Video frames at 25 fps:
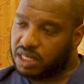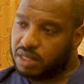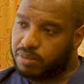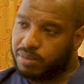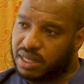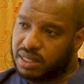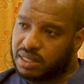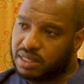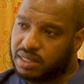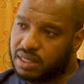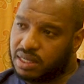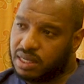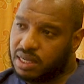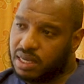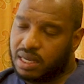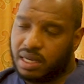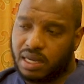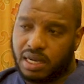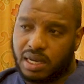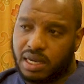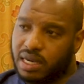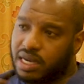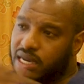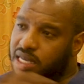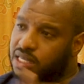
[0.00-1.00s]
treatment.
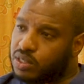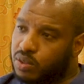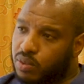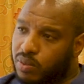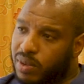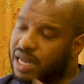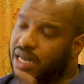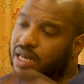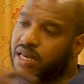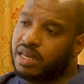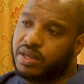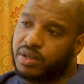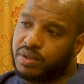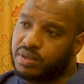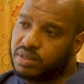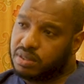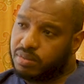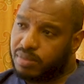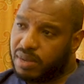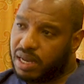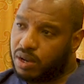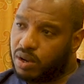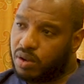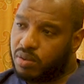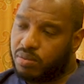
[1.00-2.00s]
It's widely
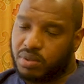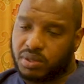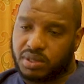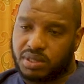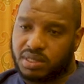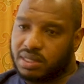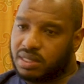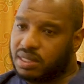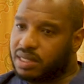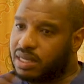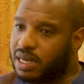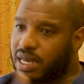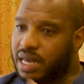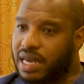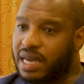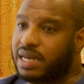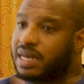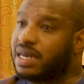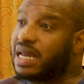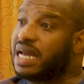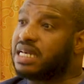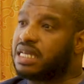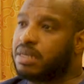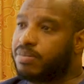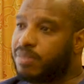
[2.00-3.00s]
used by almost
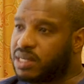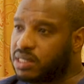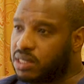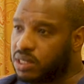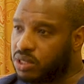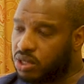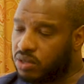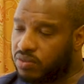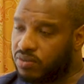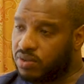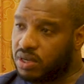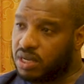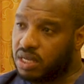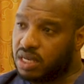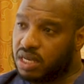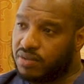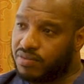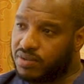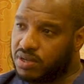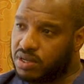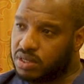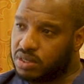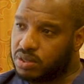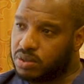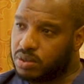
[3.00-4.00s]
90% of all
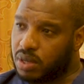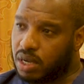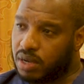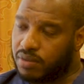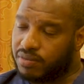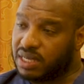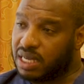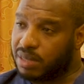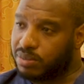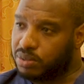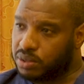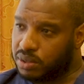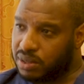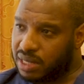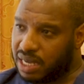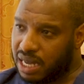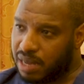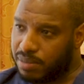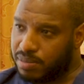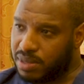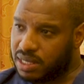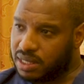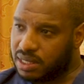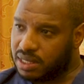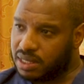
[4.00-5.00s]
individuals who have type 2
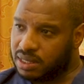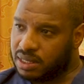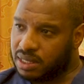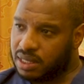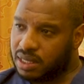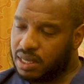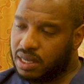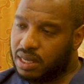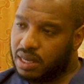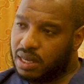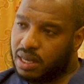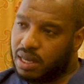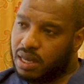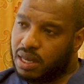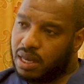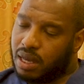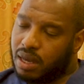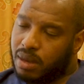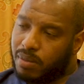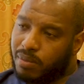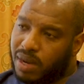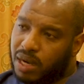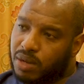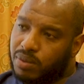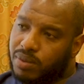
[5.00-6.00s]
diabetes.
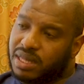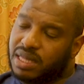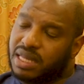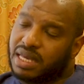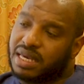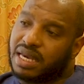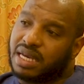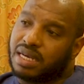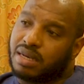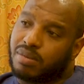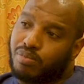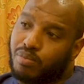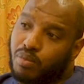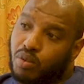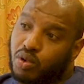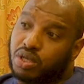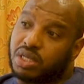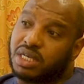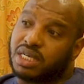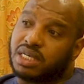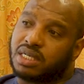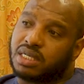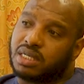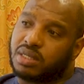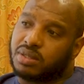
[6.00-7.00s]
But when they get
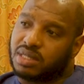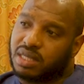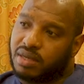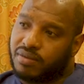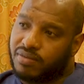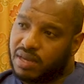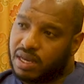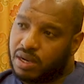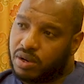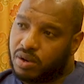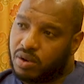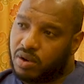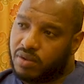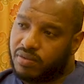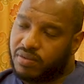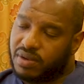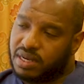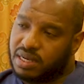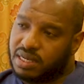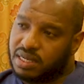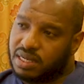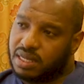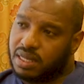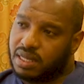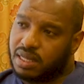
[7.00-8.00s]
moderate to severe
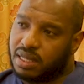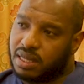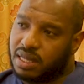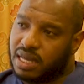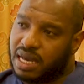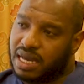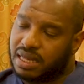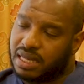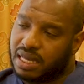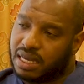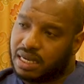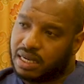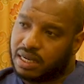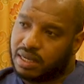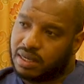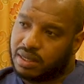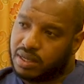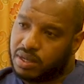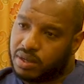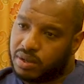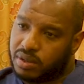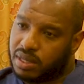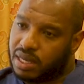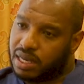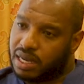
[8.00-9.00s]
COVID, they're in the,
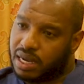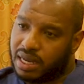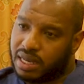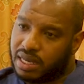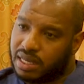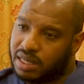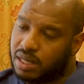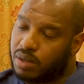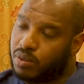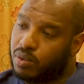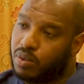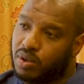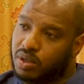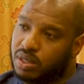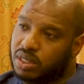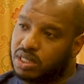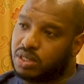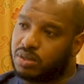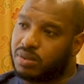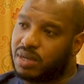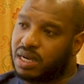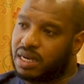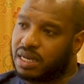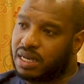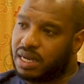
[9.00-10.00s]
you know, they are in the ward
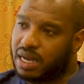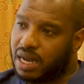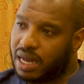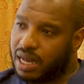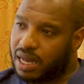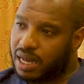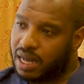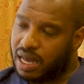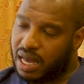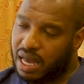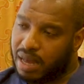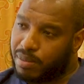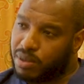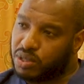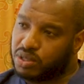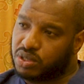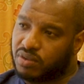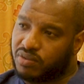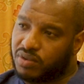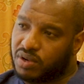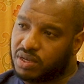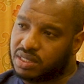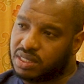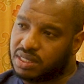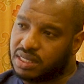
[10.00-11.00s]
requiring high amounts
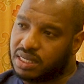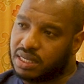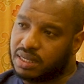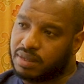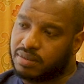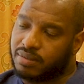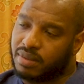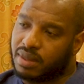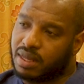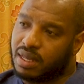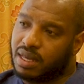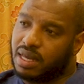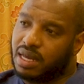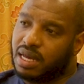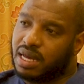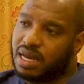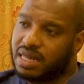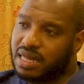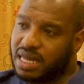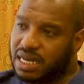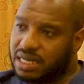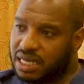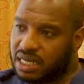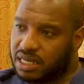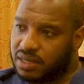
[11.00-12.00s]
of oxygen,
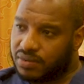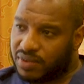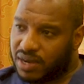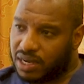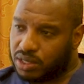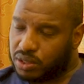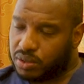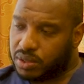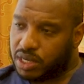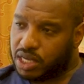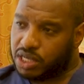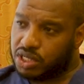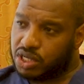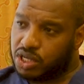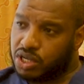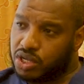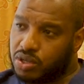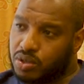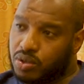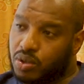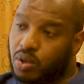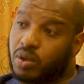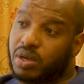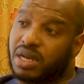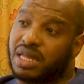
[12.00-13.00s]
they're transferred to
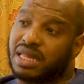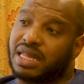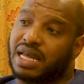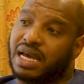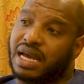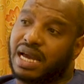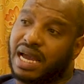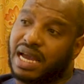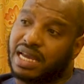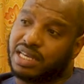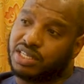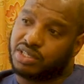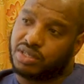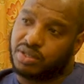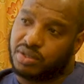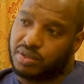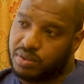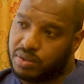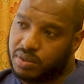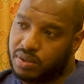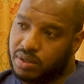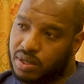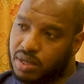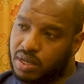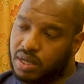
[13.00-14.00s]
HDU or in the
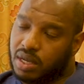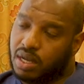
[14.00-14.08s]
ICU,